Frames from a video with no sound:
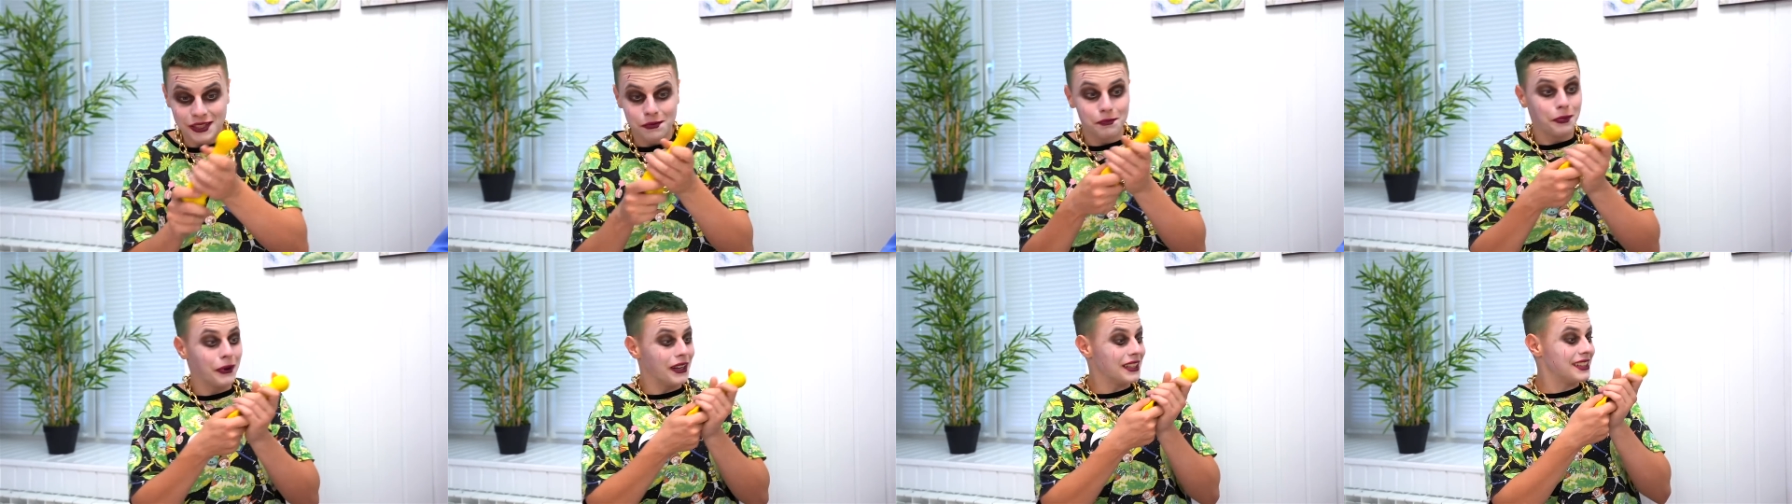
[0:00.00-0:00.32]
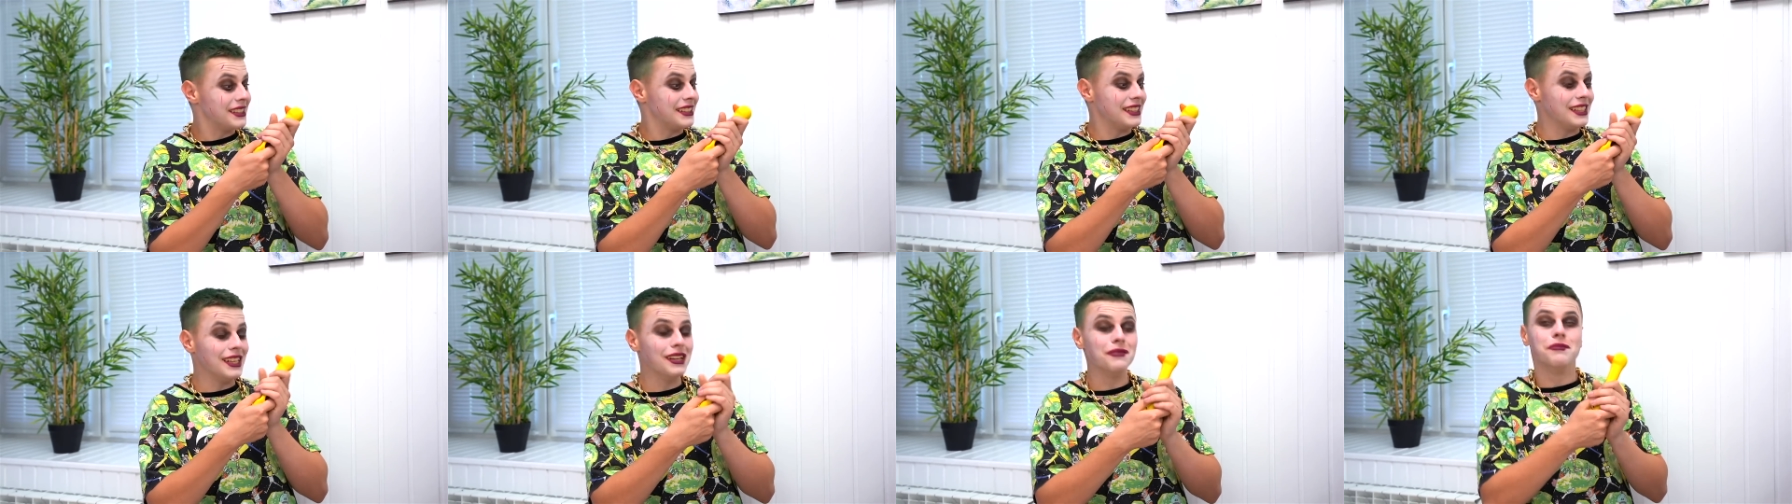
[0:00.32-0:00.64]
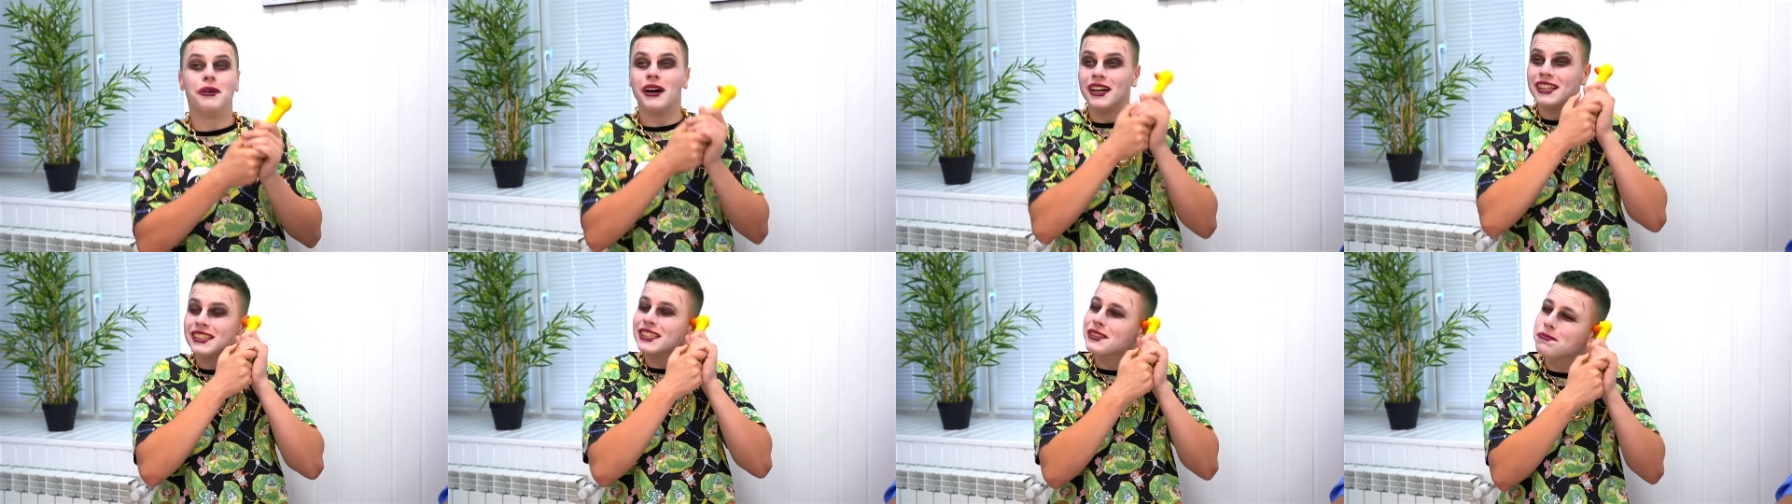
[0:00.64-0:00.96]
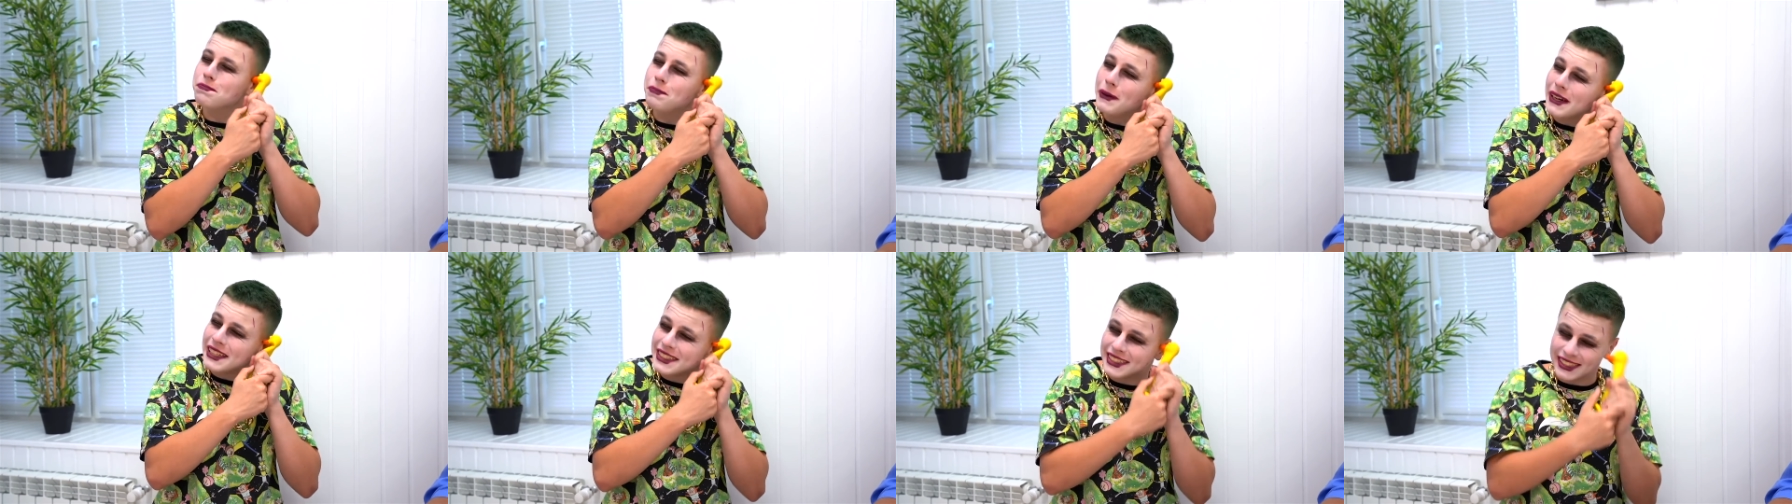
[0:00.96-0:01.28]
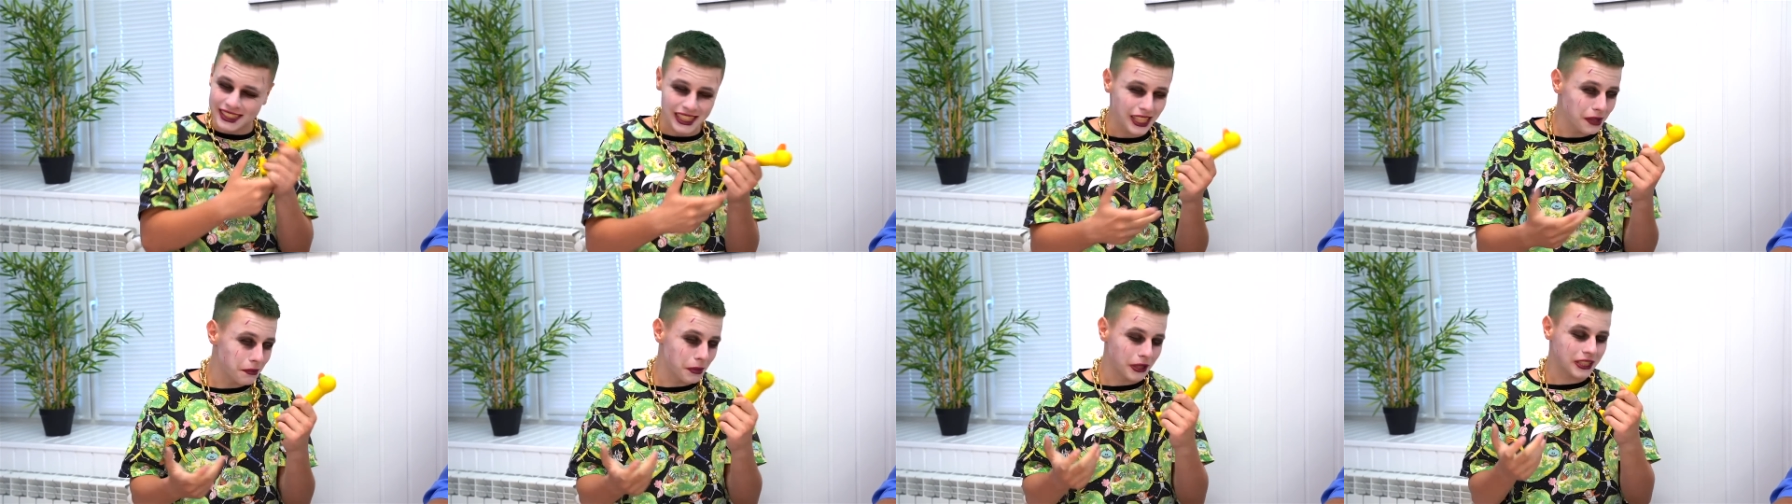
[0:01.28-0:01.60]
Thank you,
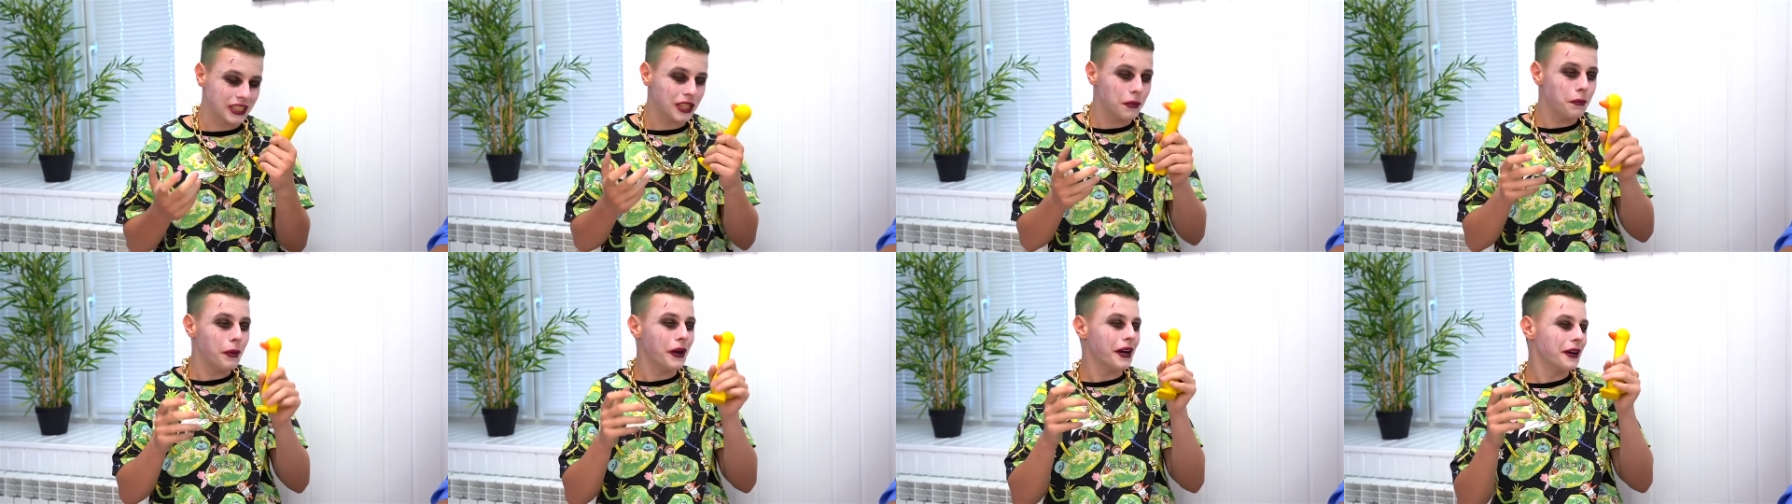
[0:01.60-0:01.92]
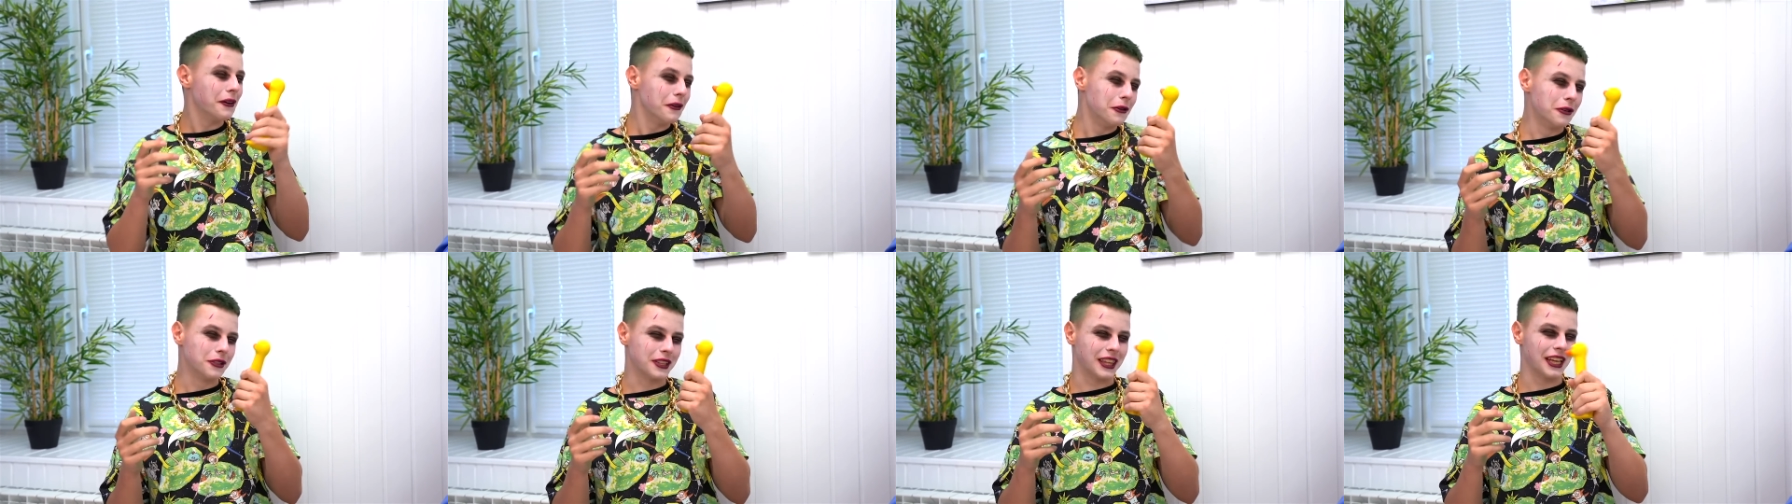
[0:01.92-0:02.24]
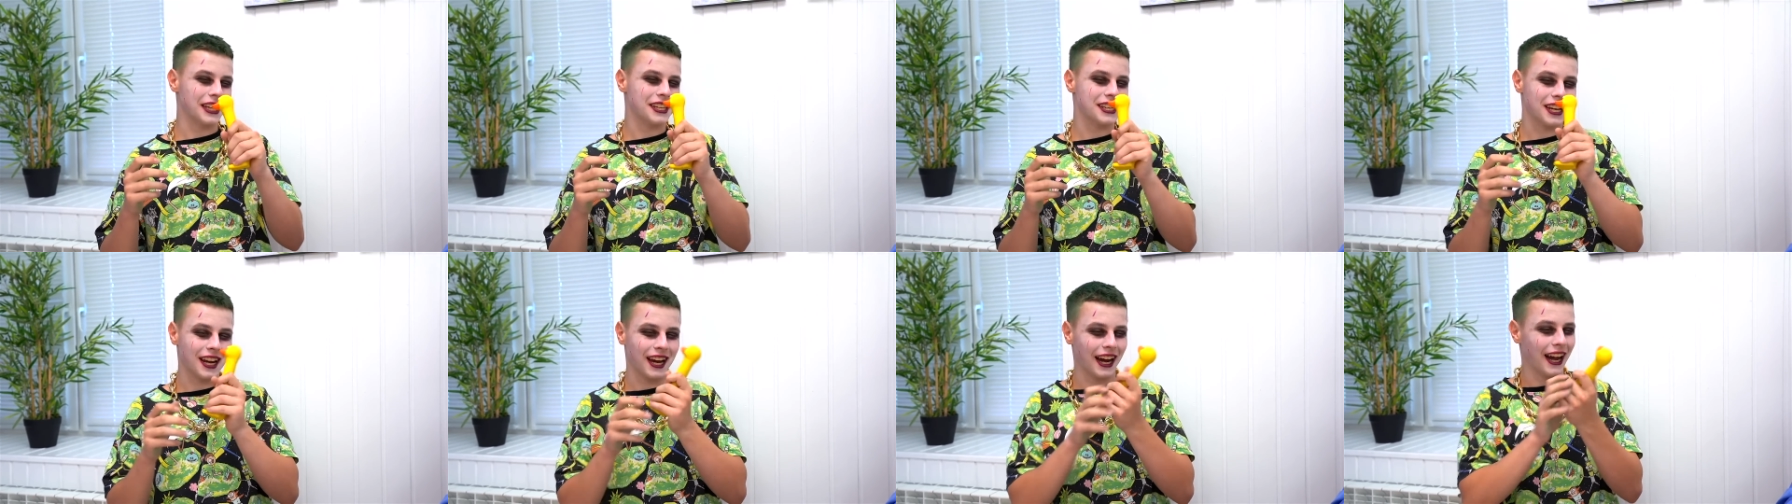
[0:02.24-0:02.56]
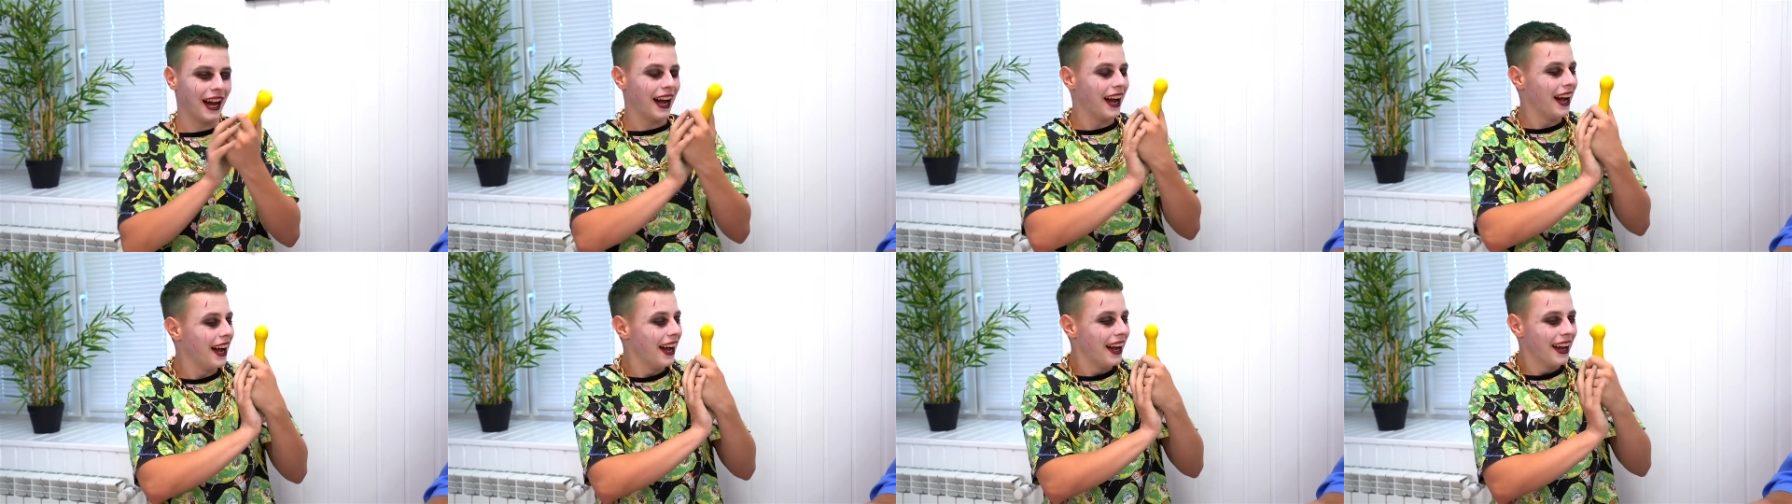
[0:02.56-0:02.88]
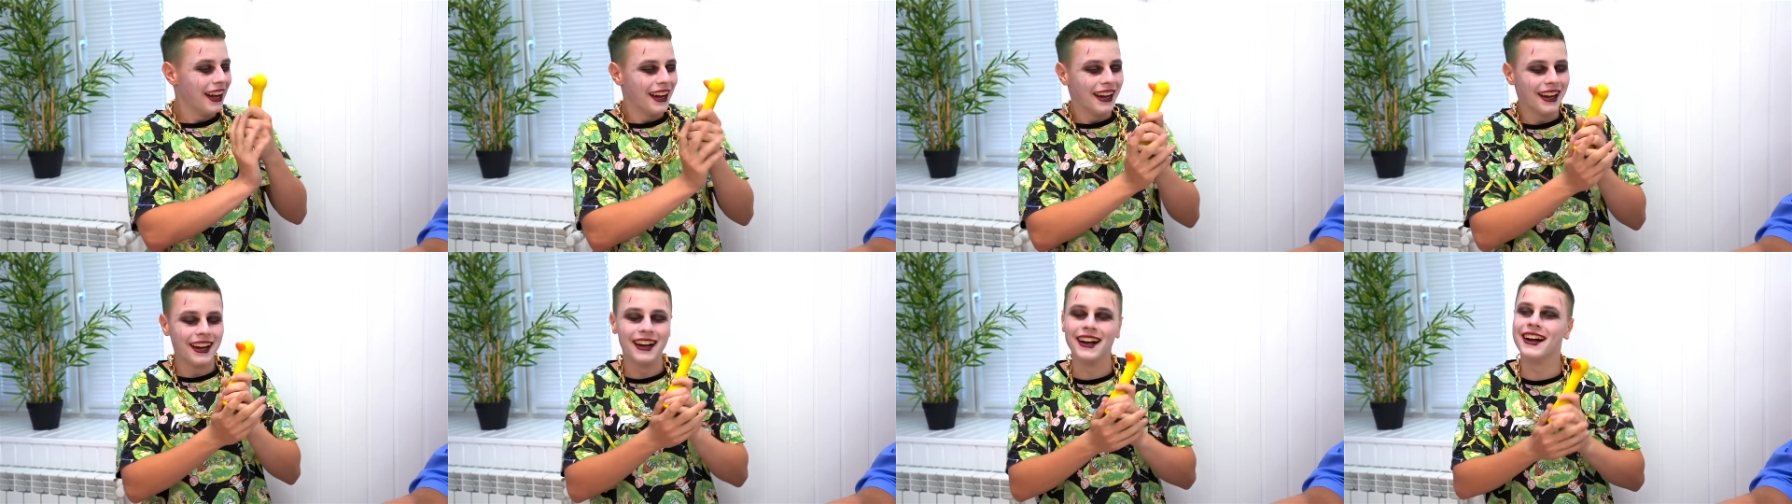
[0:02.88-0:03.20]
little
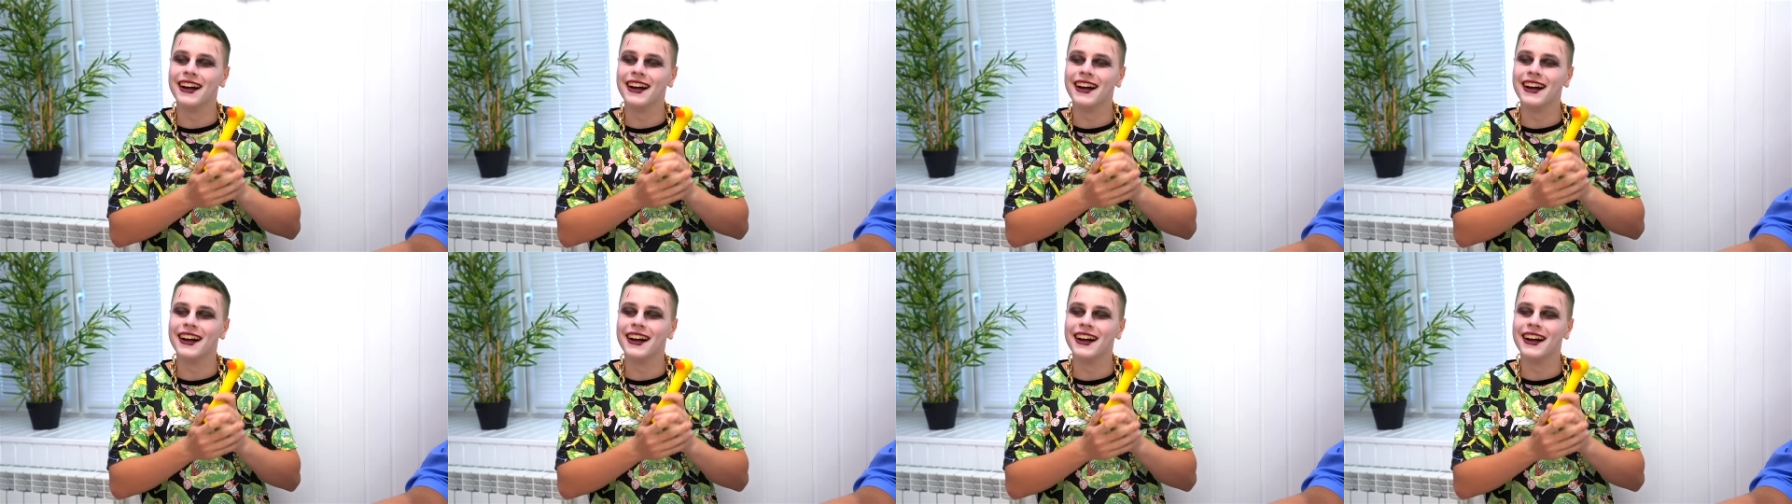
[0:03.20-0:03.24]
duckling.